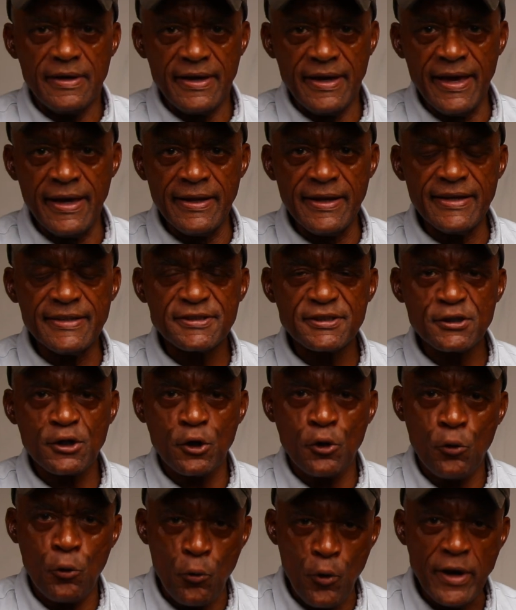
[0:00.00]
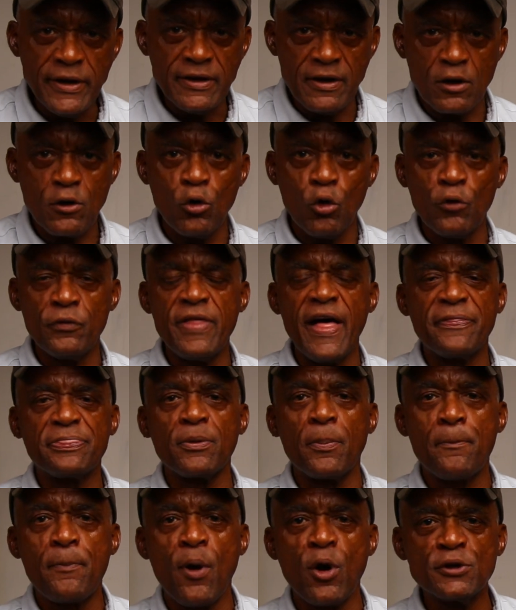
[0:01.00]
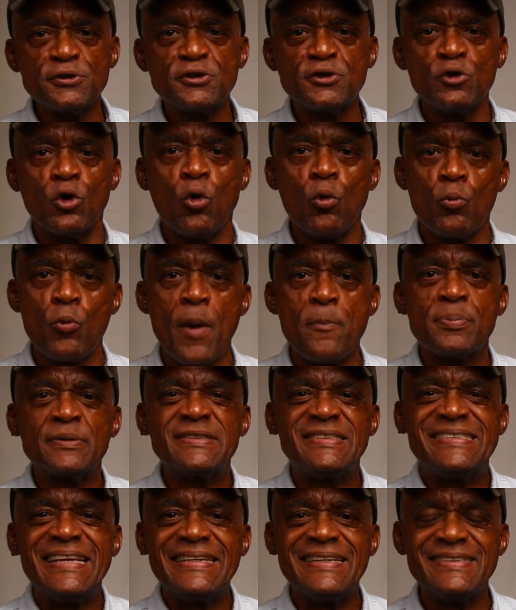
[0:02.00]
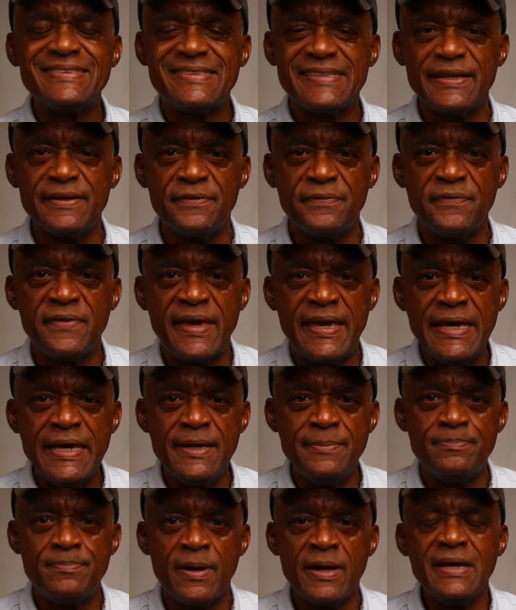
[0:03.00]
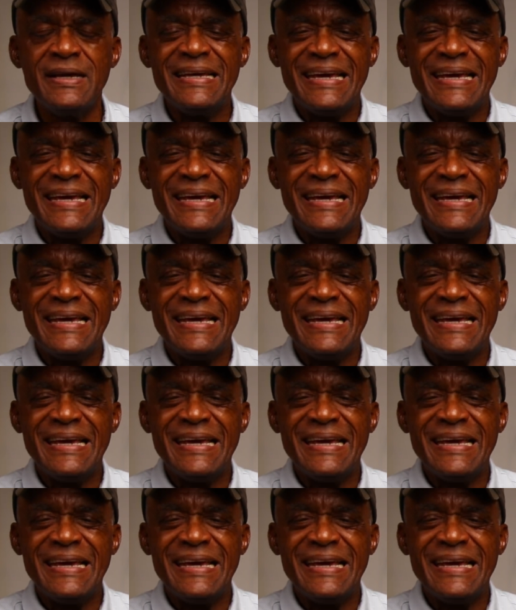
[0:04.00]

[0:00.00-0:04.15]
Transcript: It is critical that the personal representative keep